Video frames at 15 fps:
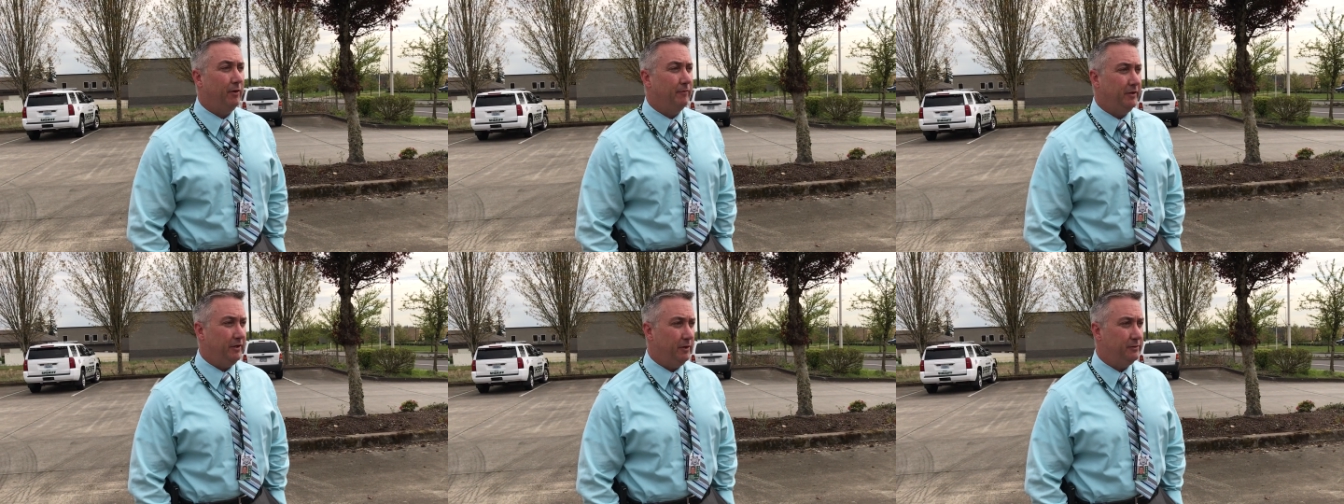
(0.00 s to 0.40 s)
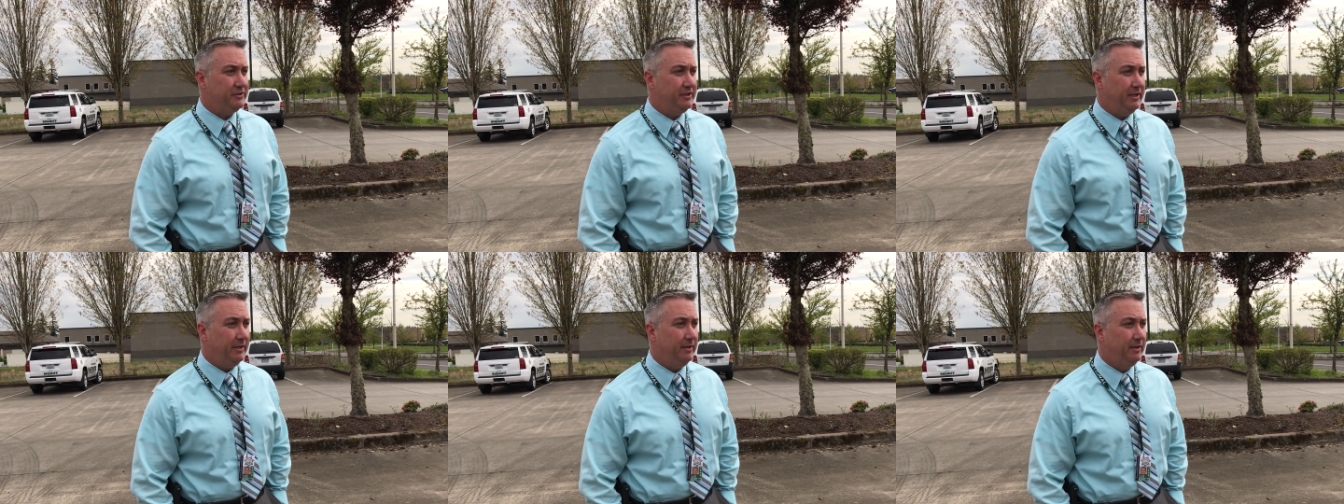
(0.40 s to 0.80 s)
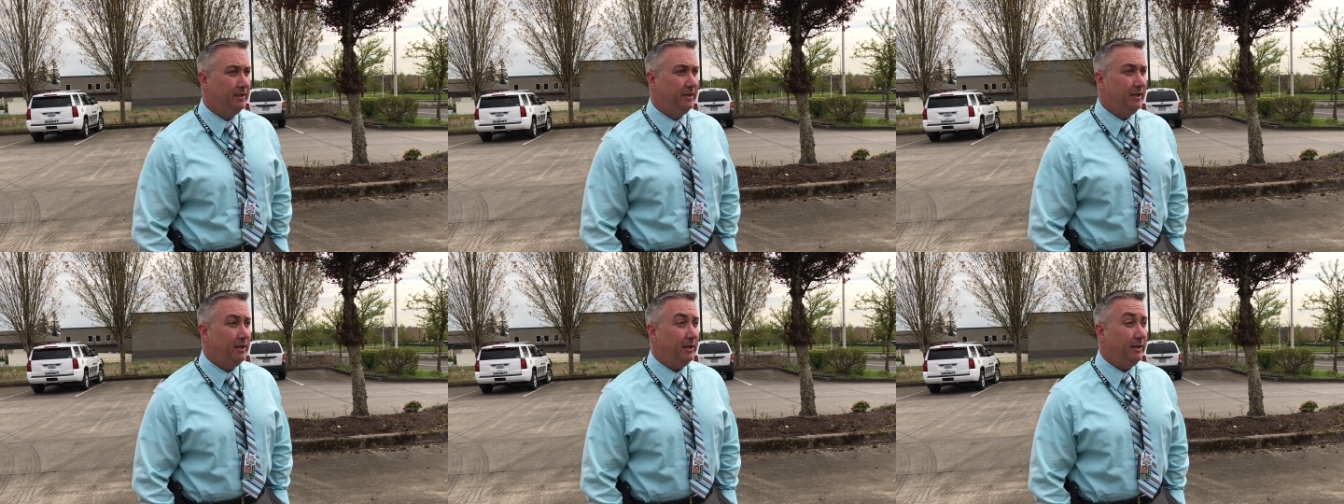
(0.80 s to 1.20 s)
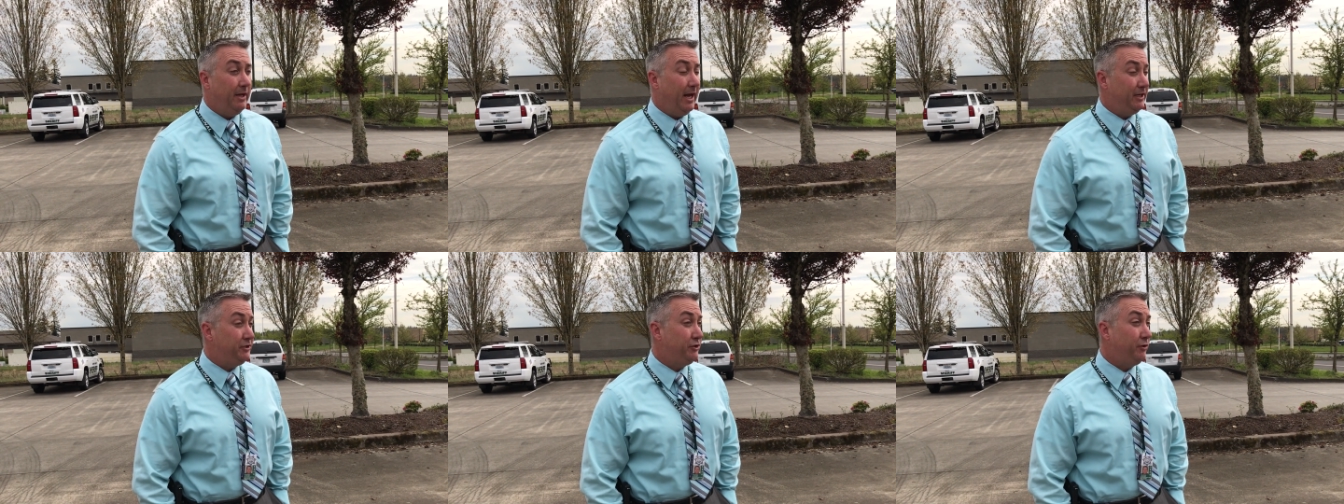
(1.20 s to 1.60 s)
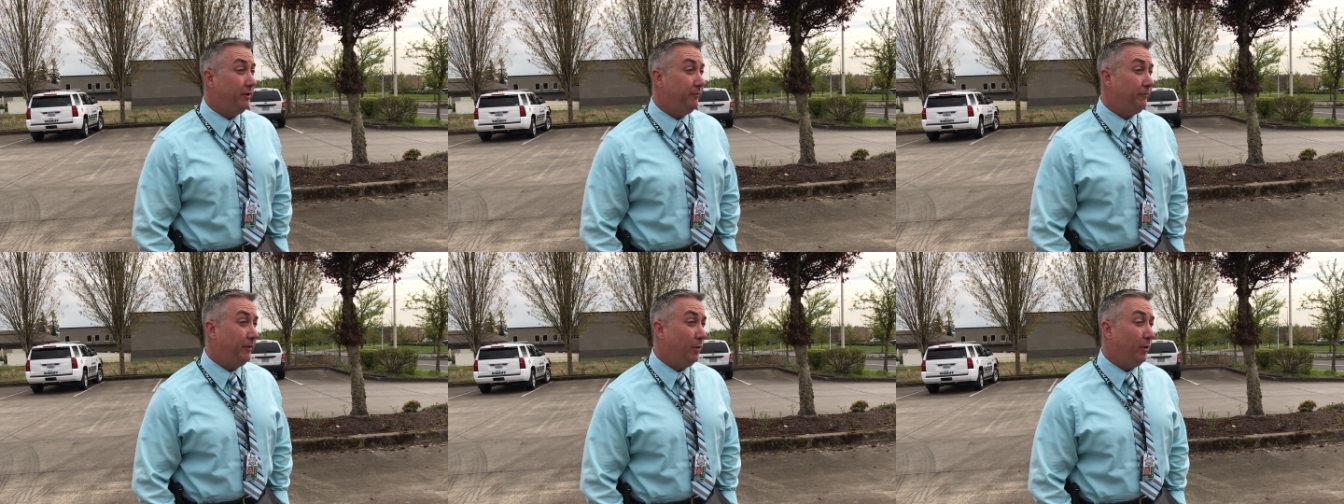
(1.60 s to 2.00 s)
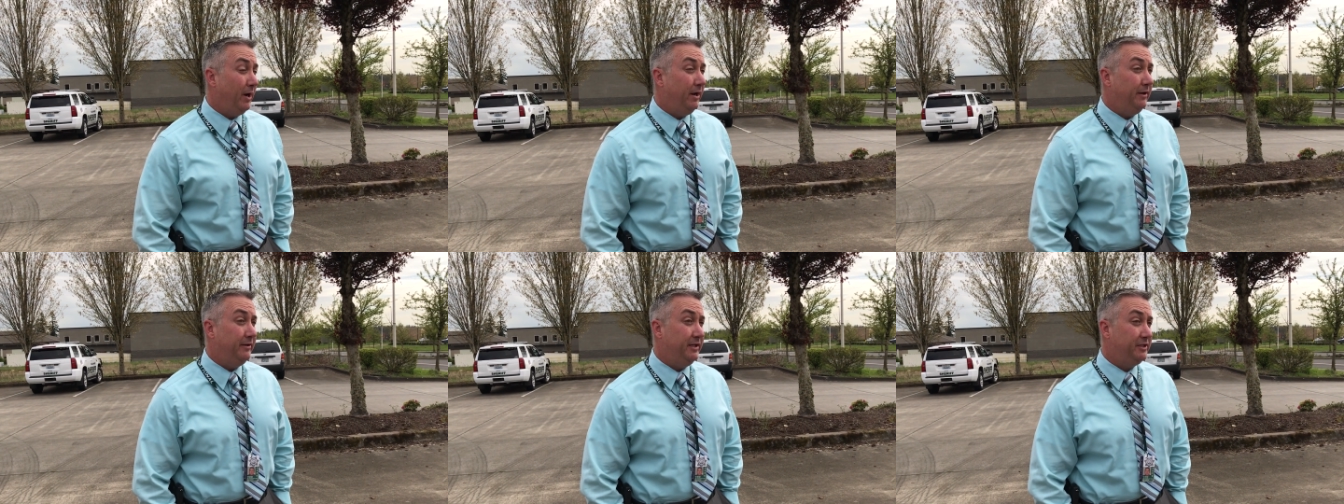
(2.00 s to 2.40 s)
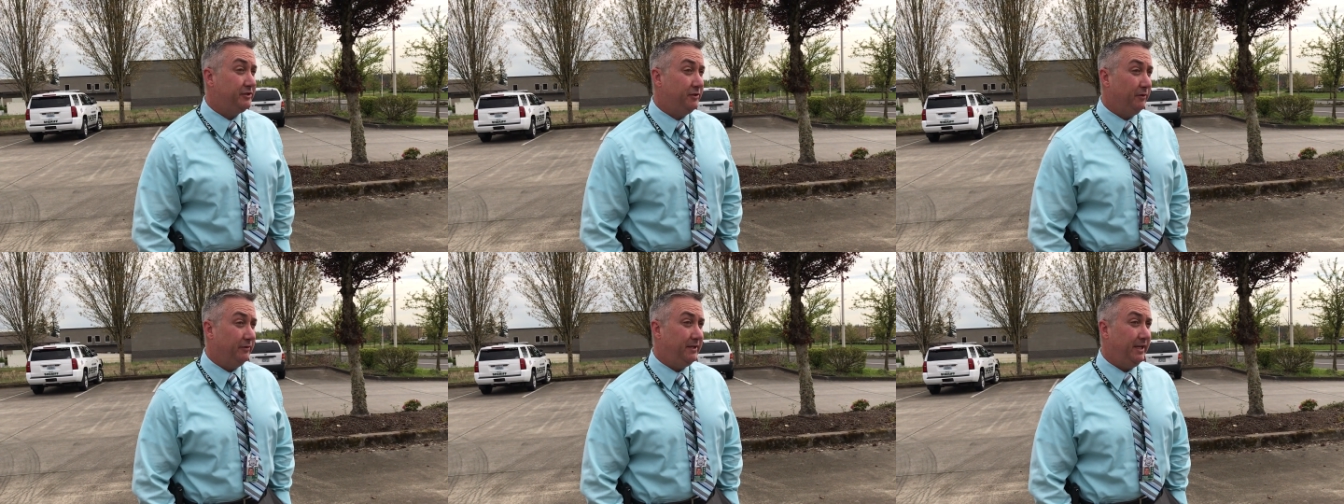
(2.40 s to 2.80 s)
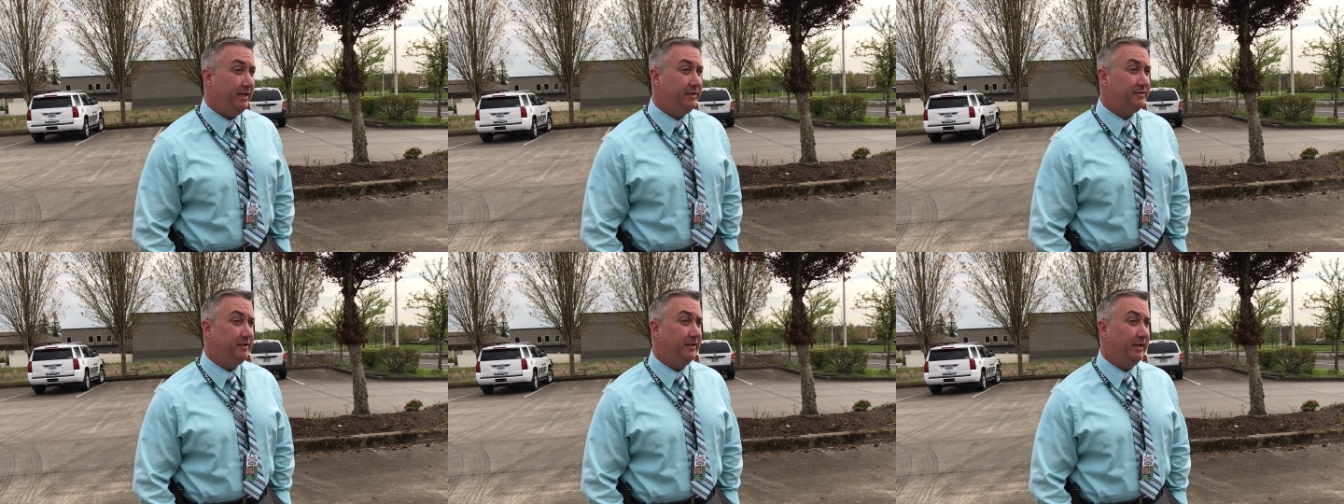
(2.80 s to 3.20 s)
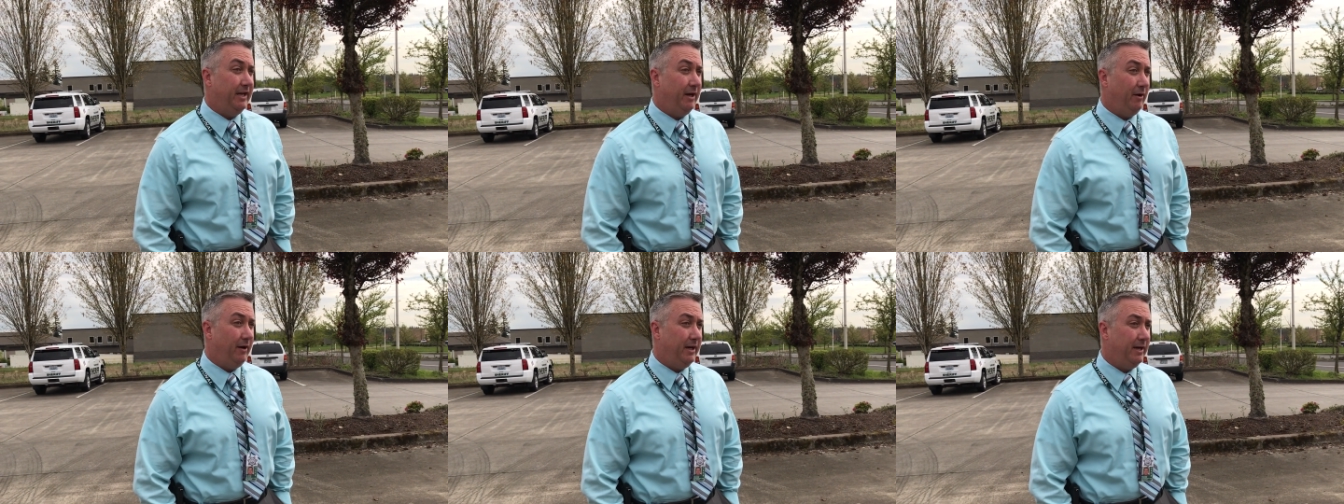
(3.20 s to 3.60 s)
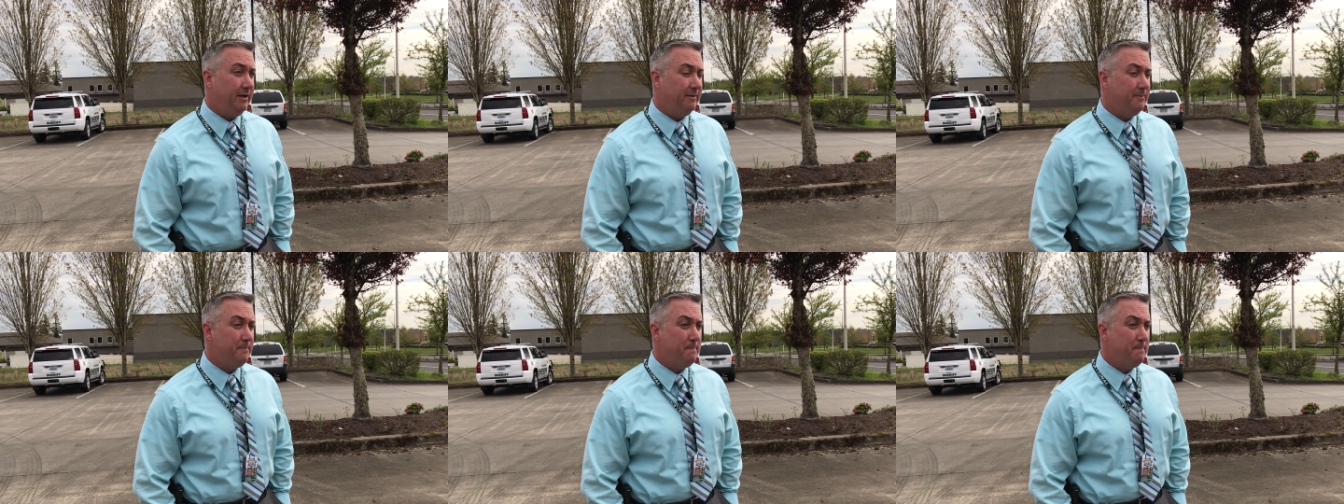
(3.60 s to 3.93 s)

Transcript: overdosing. Not sure if there were additional teens in the area.